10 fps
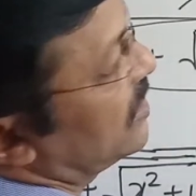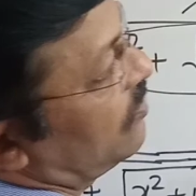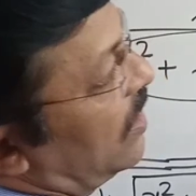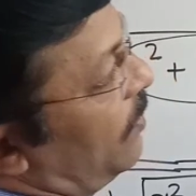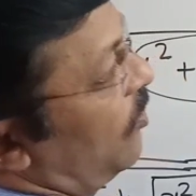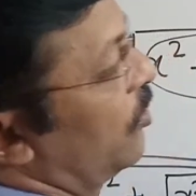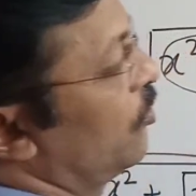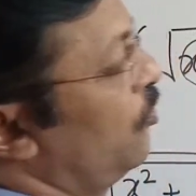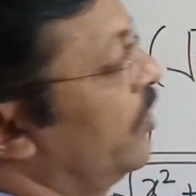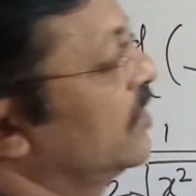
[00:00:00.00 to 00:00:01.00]
1 upon
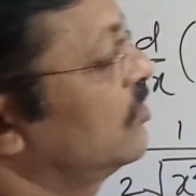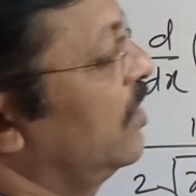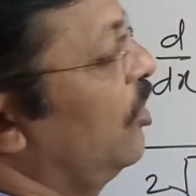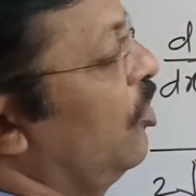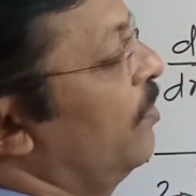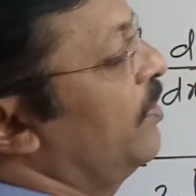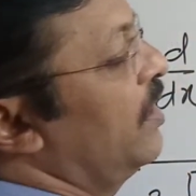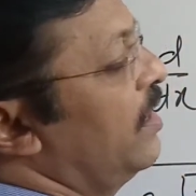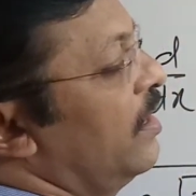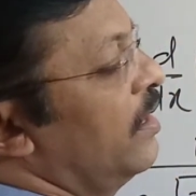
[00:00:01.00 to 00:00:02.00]
2 root x. So derivative of
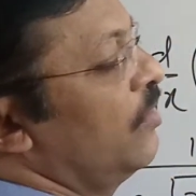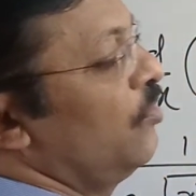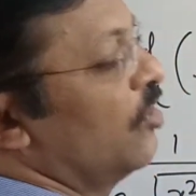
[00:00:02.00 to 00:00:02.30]
root